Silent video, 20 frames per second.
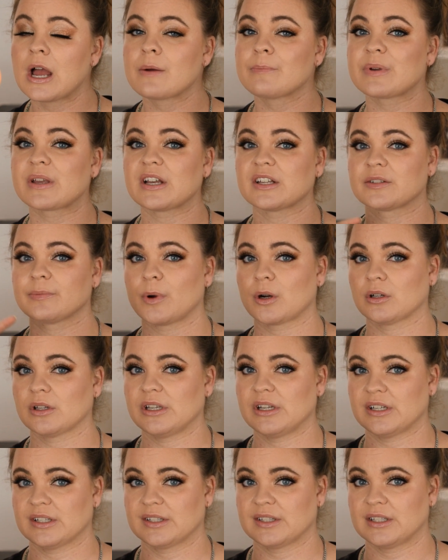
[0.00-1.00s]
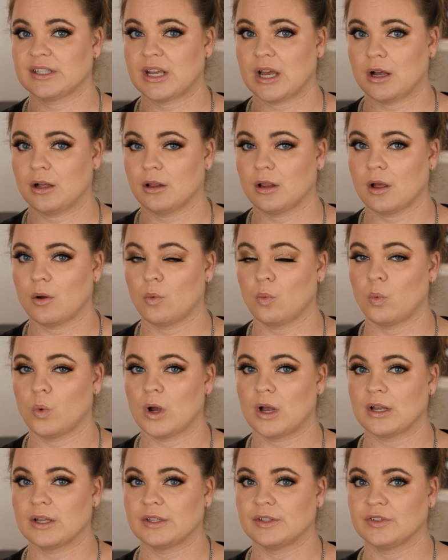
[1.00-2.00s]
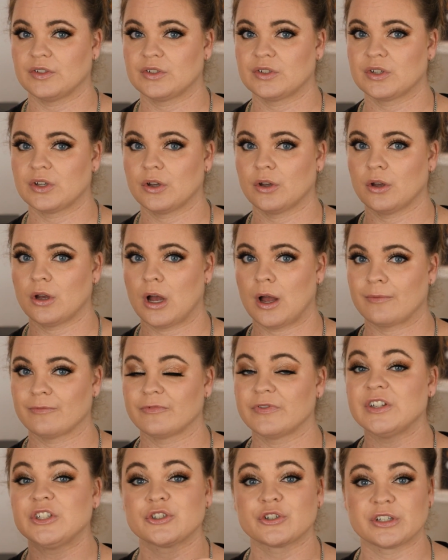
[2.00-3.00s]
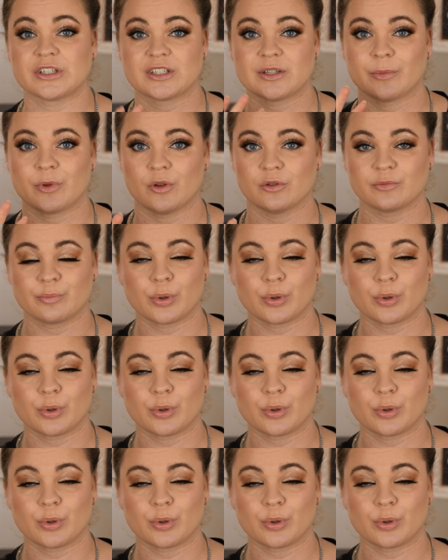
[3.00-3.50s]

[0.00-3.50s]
because Marlene Estelle was um, featuring some of those